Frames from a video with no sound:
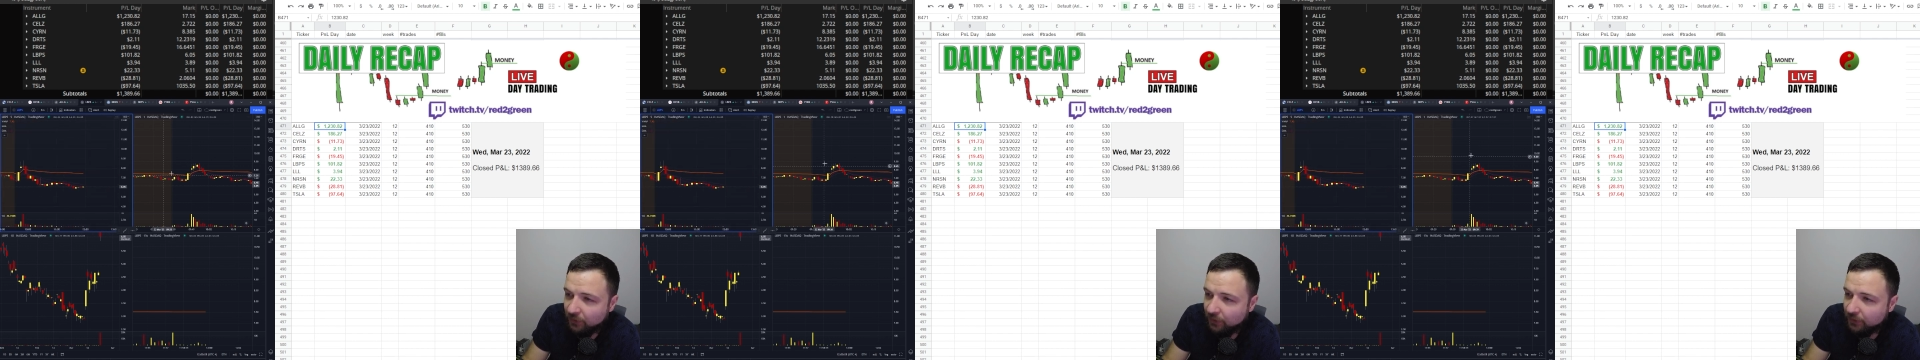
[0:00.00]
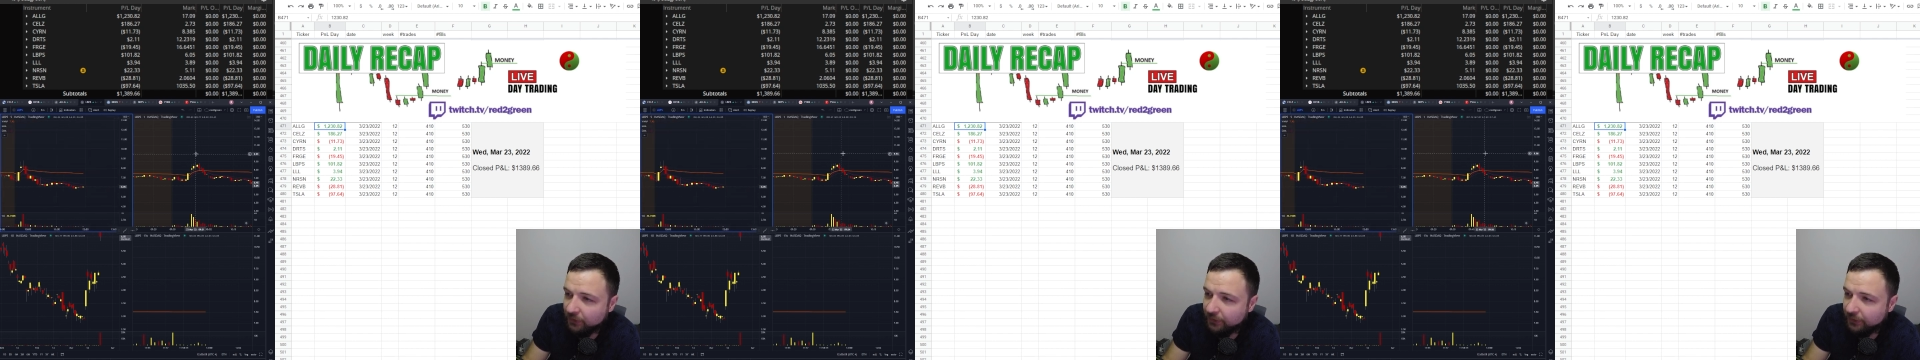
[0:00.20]

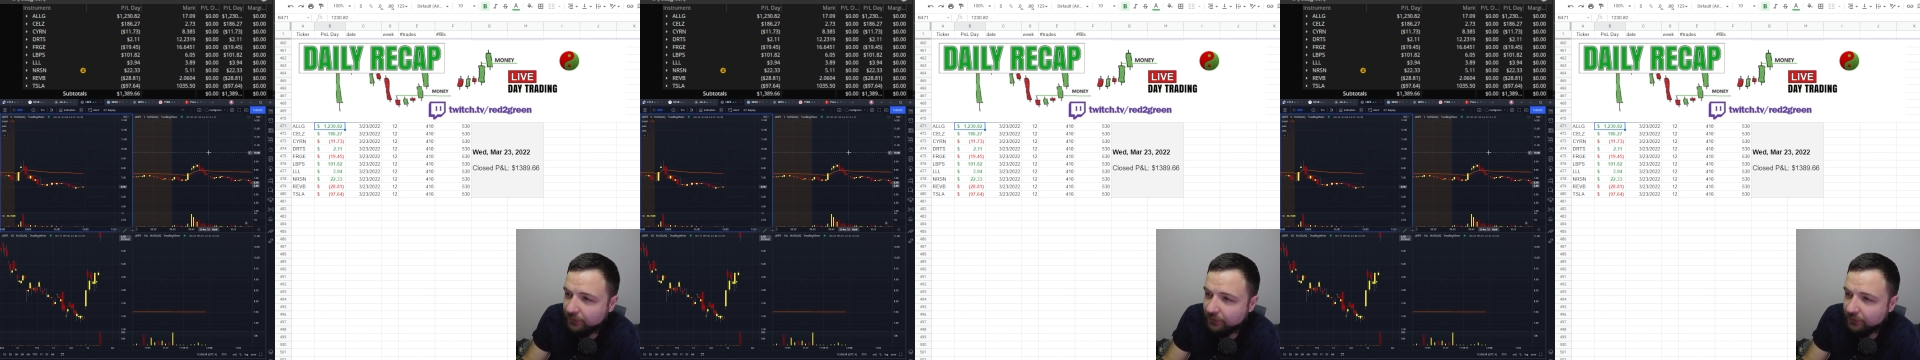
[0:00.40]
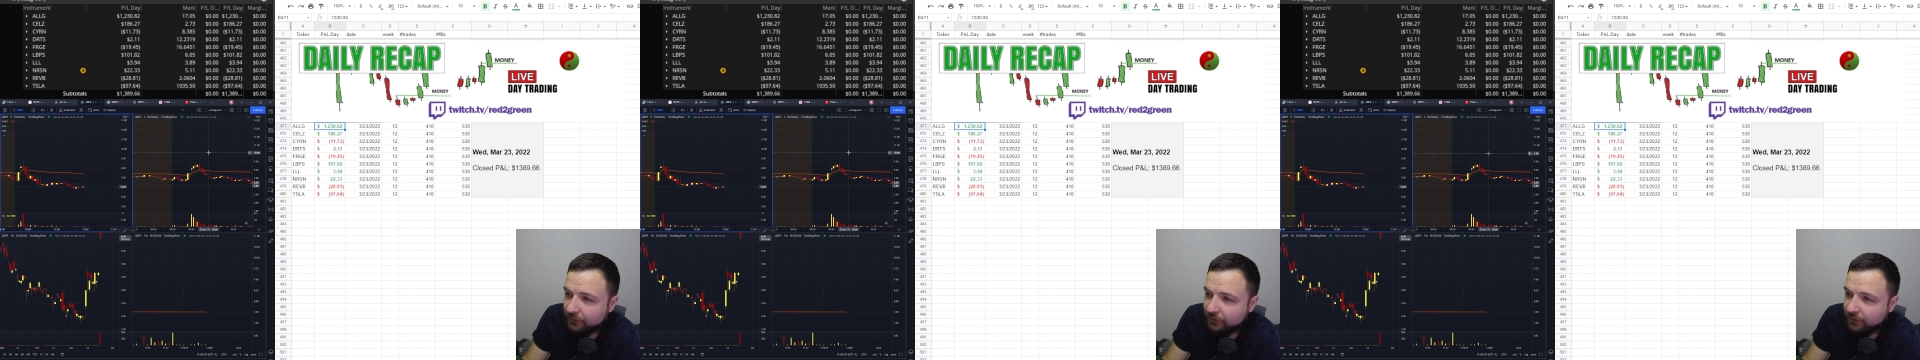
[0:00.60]
on
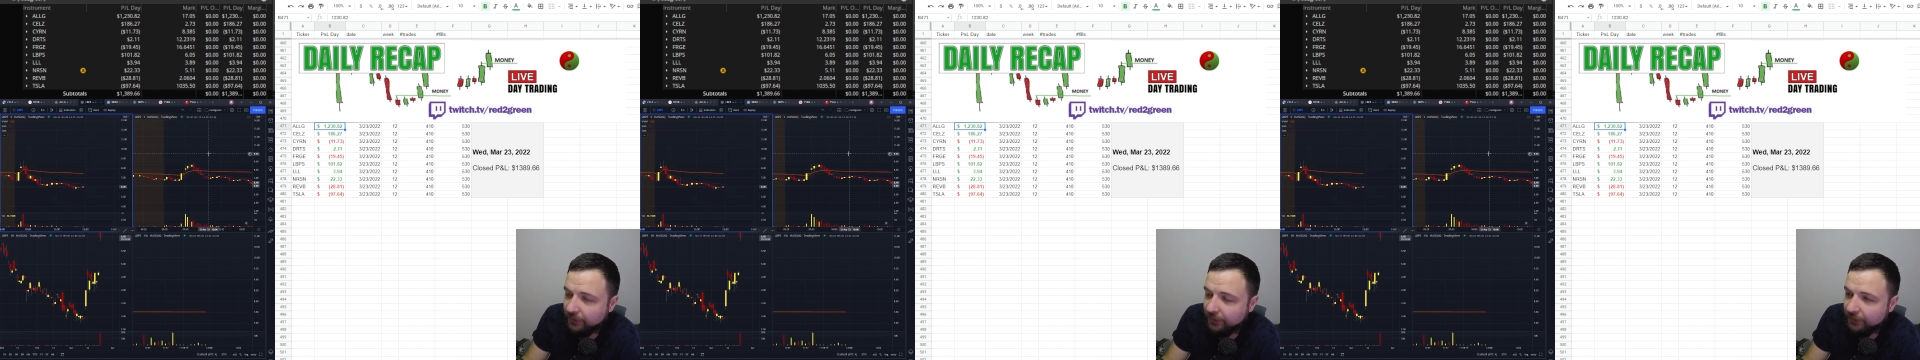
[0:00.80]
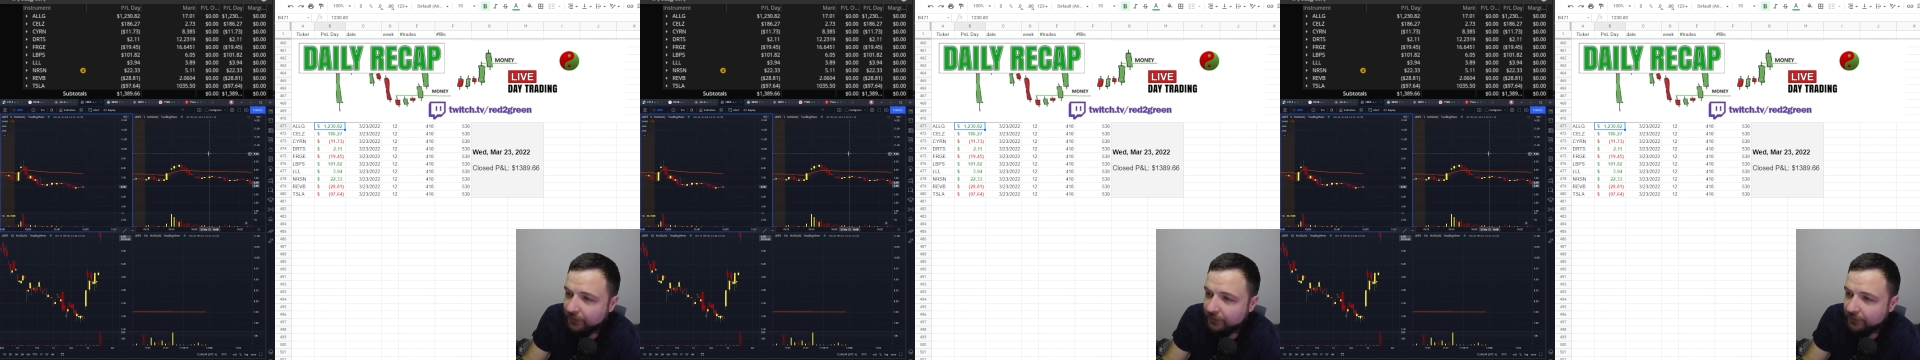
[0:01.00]
it.
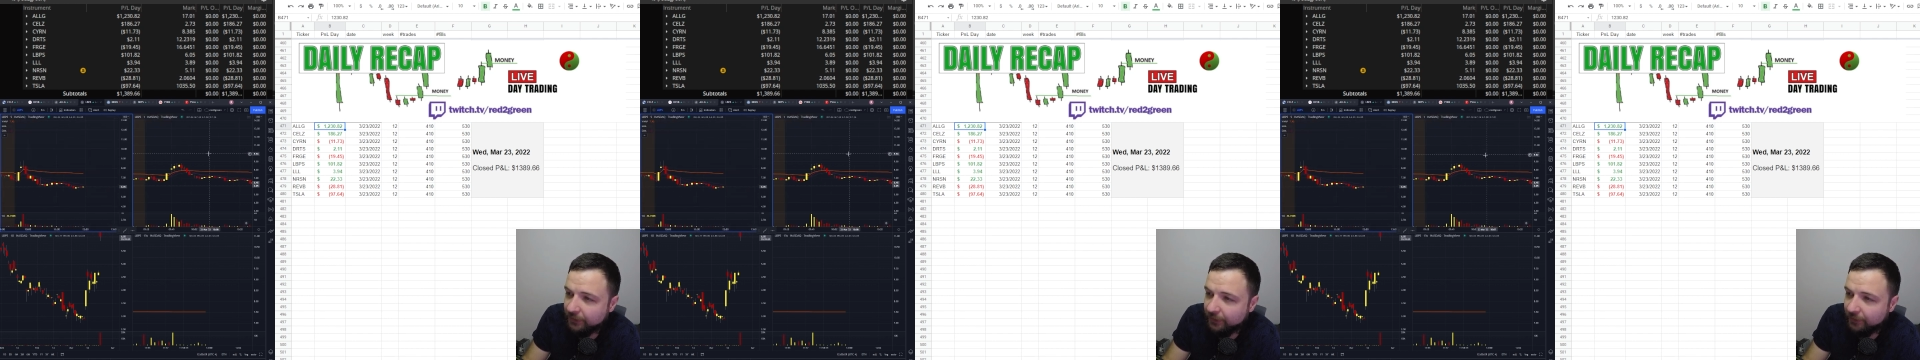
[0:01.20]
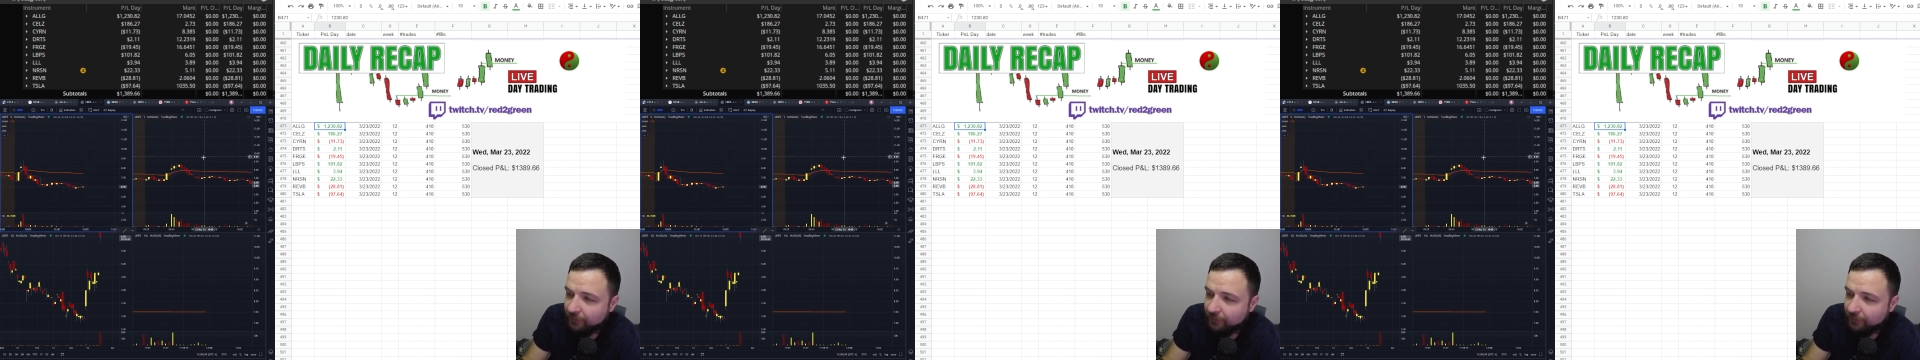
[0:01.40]
And